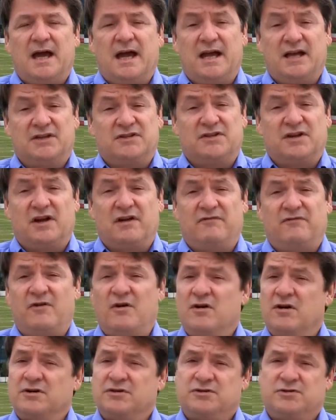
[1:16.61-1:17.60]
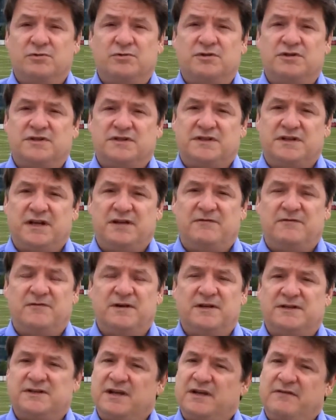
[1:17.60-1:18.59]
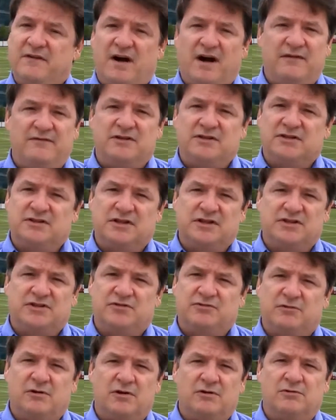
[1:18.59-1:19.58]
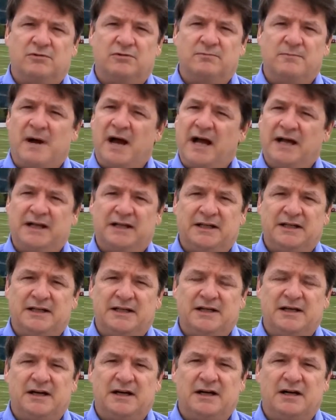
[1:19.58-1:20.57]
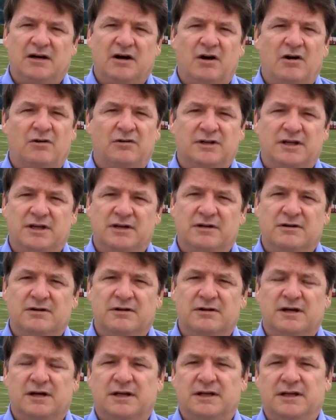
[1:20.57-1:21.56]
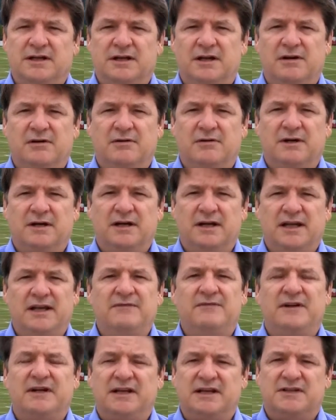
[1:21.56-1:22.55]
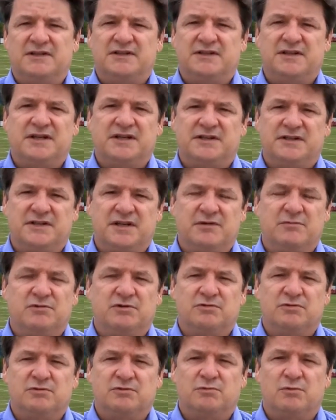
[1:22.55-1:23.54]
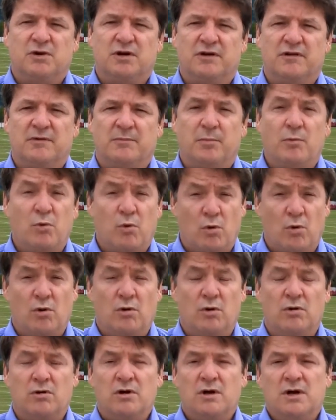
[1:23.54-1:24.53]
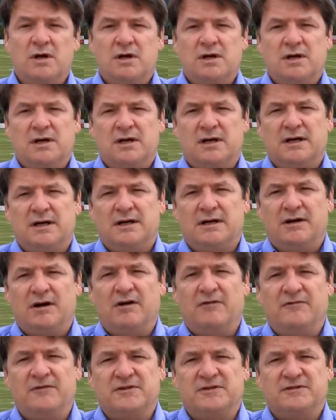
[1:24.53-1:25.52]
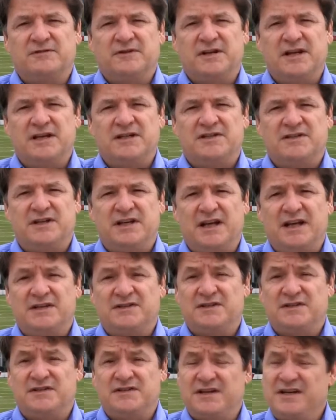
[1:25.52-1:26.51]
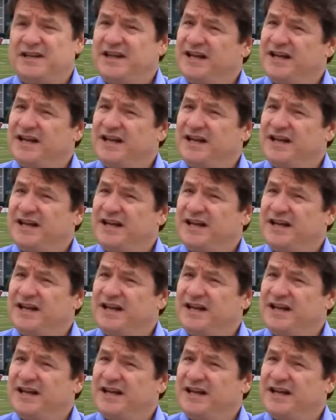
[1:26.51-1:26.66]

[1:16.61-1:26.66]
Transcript: As far as Georgia's defense, they've obviously struggled mightily all year, even against Tennessee, which was one of the poorer offensive teams in the SEC.